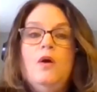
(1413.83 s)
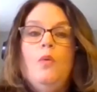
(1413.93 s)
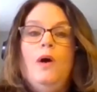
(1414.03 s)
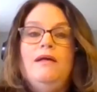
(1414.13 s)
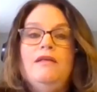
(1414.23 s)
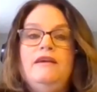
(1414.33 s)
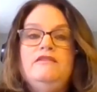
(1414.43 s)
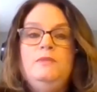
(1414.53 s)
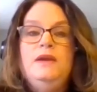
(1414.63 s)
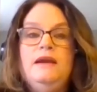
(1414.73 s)
While
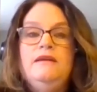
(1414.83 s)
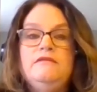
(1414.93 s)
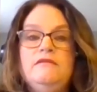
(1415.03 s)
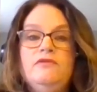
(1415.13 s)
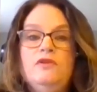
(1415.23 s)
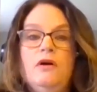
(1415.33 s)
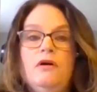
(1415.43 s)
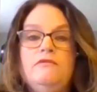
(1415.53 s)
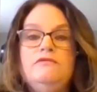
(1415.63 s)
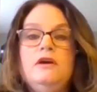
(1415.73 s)
SBA is
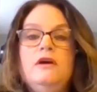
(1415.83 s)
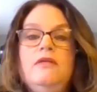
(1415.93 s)
involved,